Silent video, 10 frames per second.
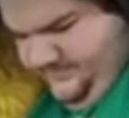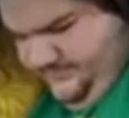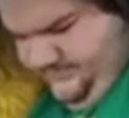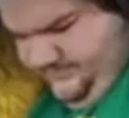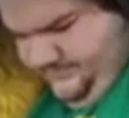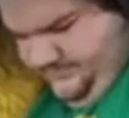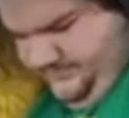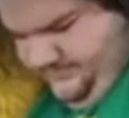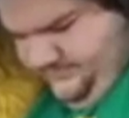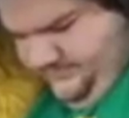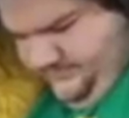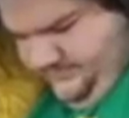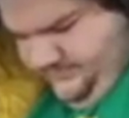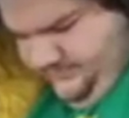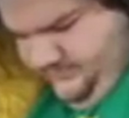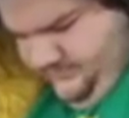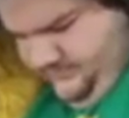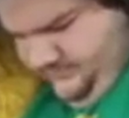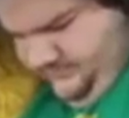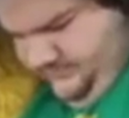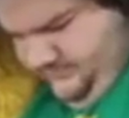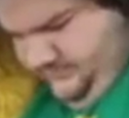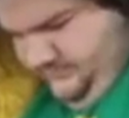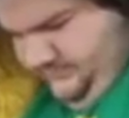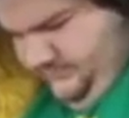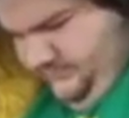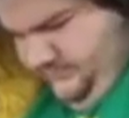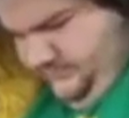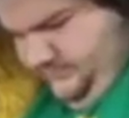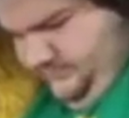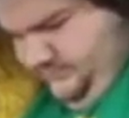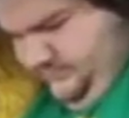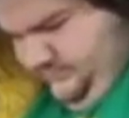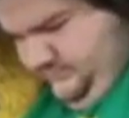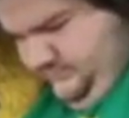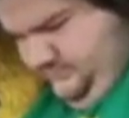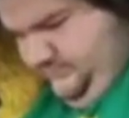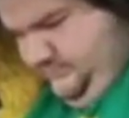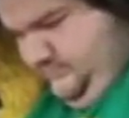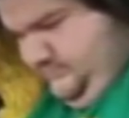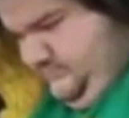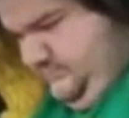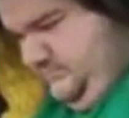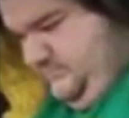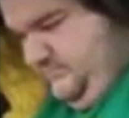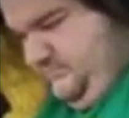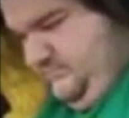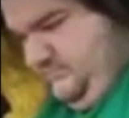[no speech]